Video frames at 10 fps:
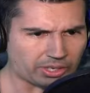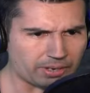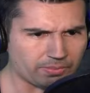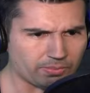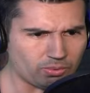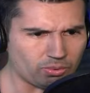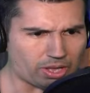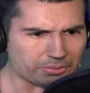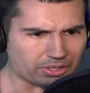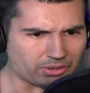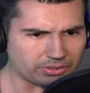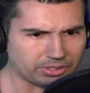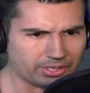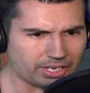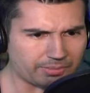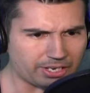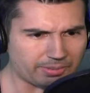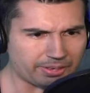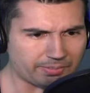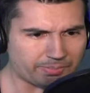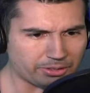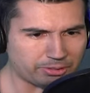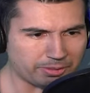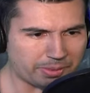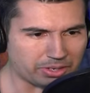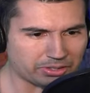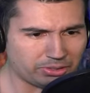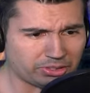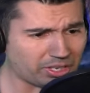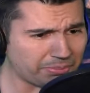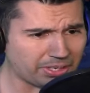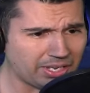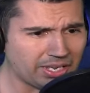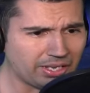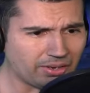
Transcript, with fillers: Okay. Ooh, that was close. Hit him, hit him, hit him. Punch him in the balls. Do something.